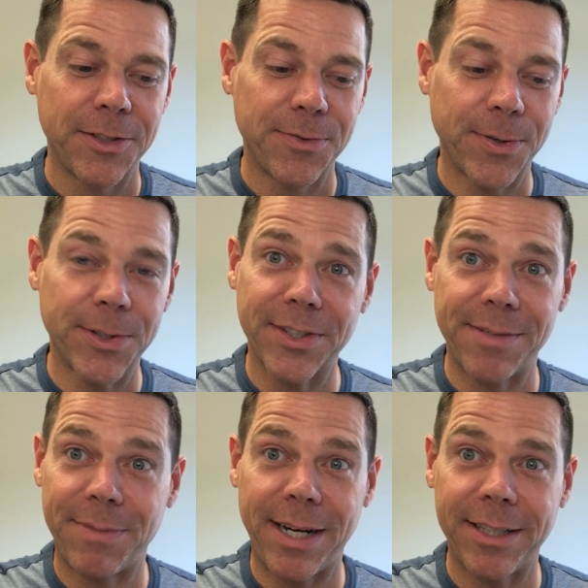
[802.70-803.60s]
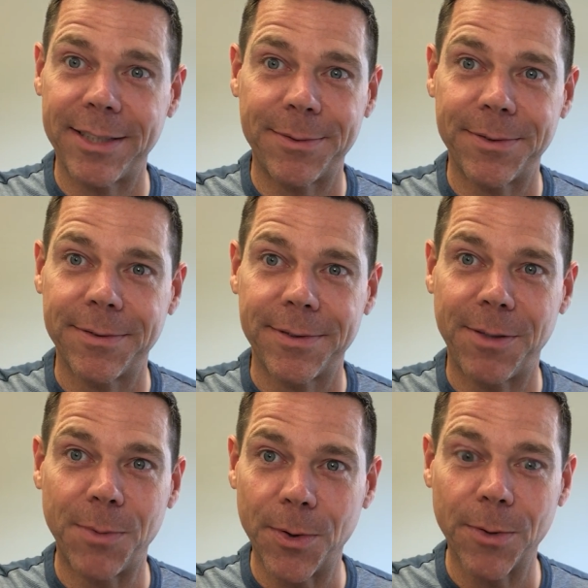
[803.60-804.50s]
It's virtually impossible.
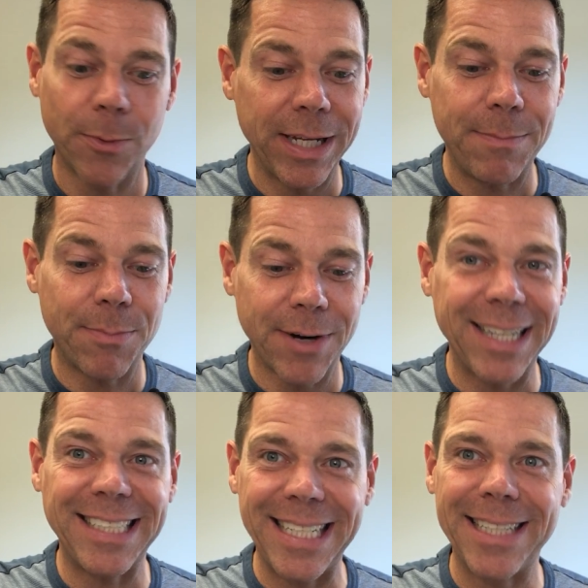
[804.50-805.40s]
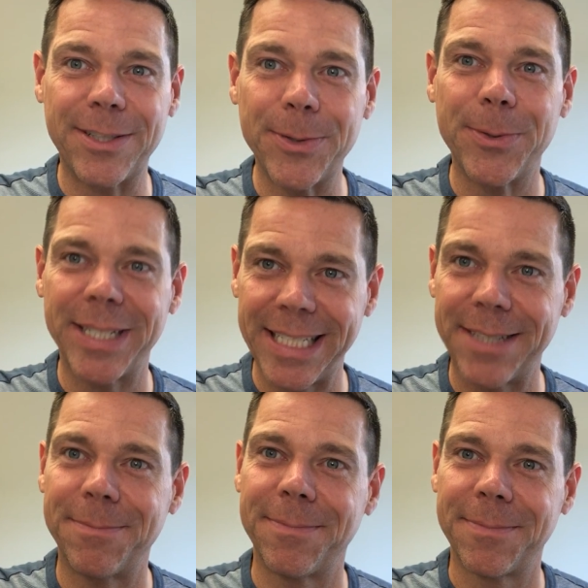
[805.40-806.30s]
The more we press into
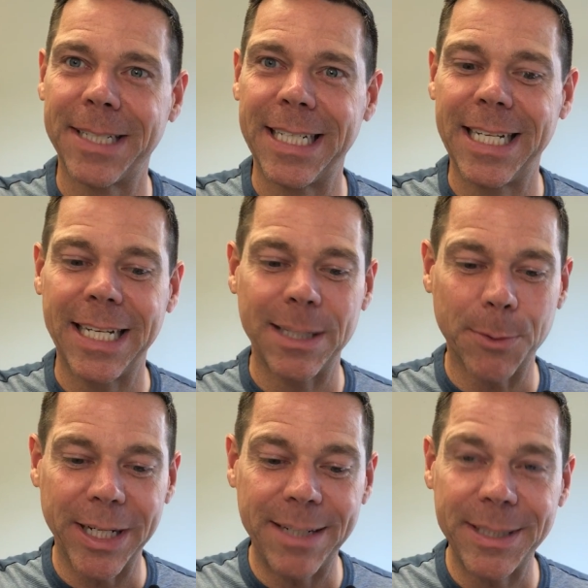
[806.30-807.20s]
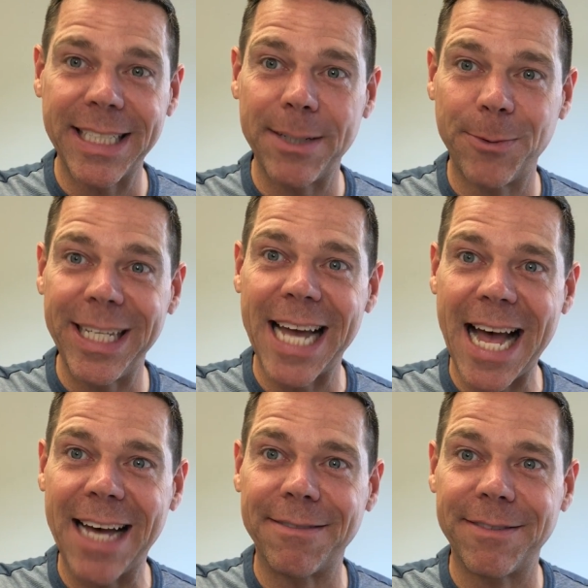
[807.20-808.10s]
Him, the more intimacy we
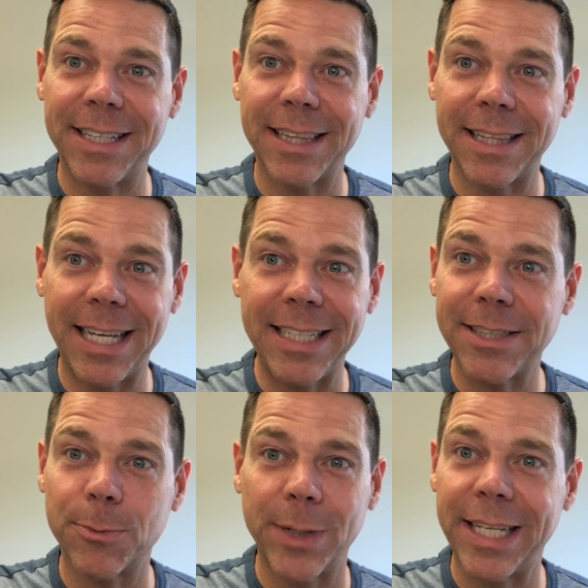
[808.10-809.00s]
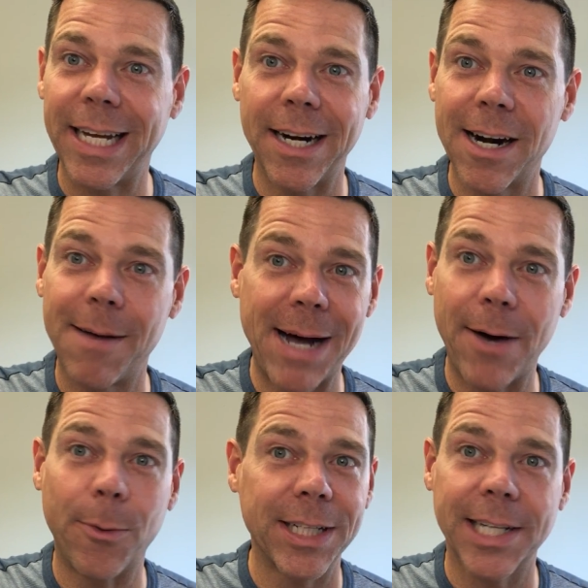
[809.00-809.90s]
have, the less we care
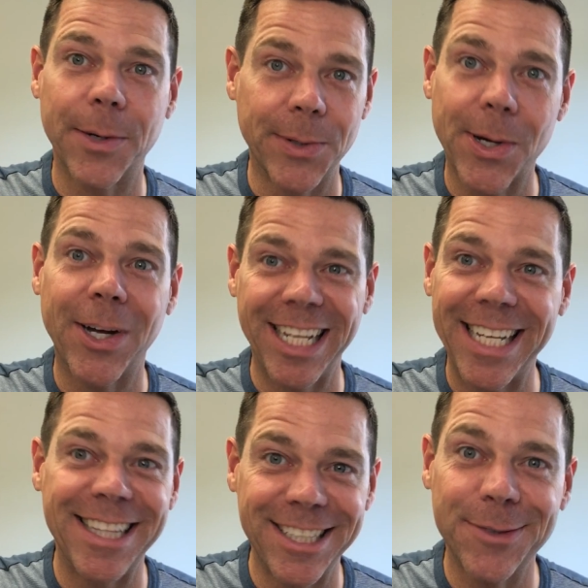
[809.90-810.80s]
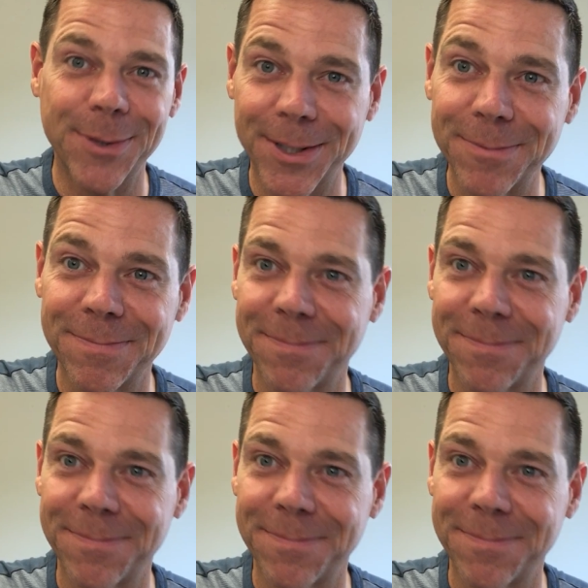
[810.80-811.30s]
about what's going on in this world.